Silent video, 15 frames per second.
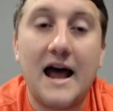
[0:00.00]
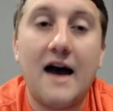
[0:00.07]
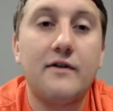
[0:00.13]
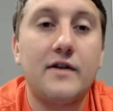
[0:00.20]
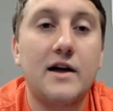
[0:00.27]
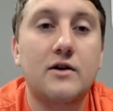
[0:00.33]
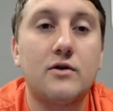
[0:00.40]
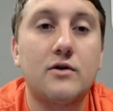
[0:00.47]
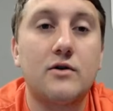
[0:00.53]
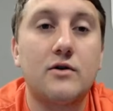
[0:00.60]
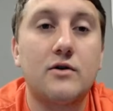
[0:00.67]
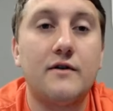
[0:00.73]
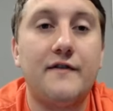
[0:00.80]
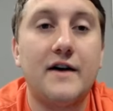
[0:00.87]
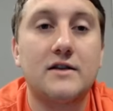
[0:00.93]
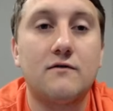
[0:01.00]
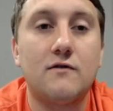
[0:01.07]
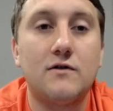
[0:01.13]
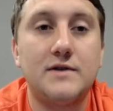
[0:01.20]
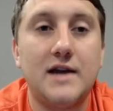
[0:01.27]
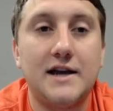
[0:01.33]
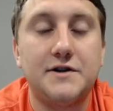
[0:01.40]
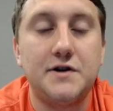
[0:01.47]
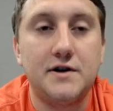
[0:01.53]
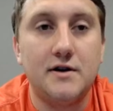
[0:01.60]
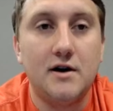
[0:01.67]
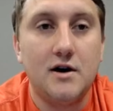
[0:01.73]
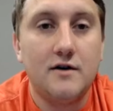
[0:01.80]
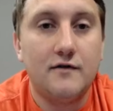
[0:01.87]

and how that could affect the rotation